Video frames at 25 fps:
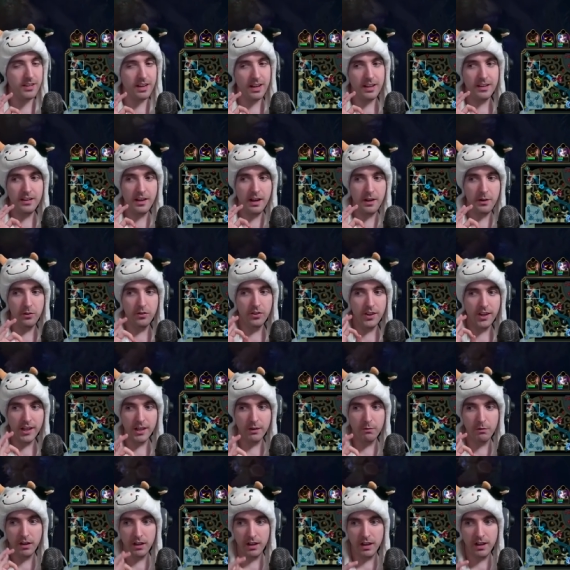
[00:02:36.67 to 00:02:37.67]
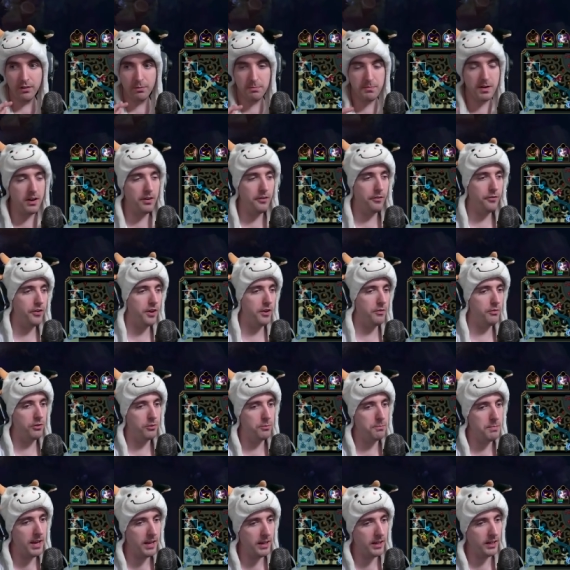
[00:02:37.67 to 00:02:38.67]
I, I don't think he realized Malphite
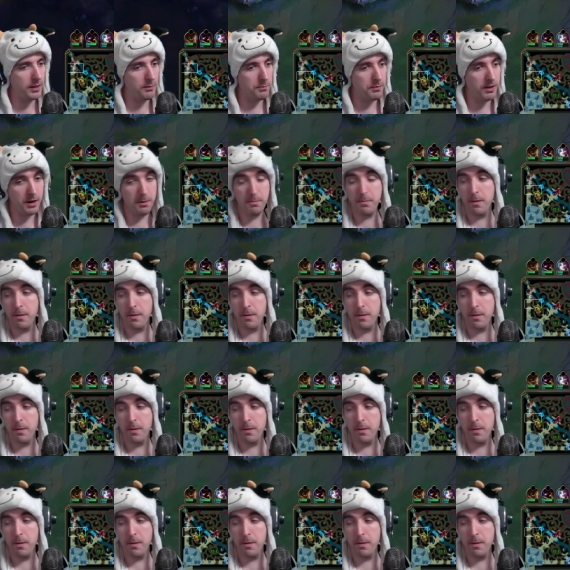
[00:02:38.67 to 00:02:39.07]
was baiting him there,